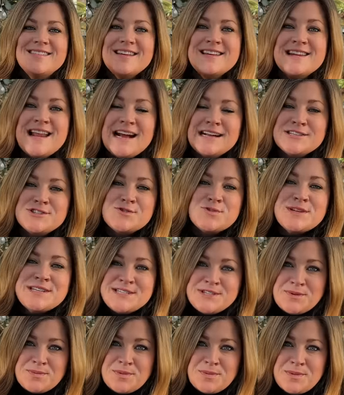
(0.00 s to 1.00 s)
The next 3
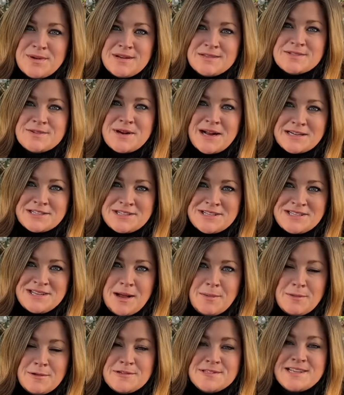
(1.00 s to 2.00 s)
Superbells are actually
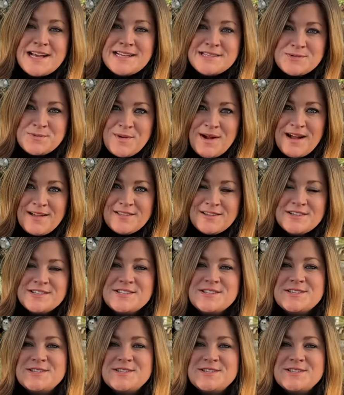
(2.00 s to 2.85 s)
doubles as well. There's the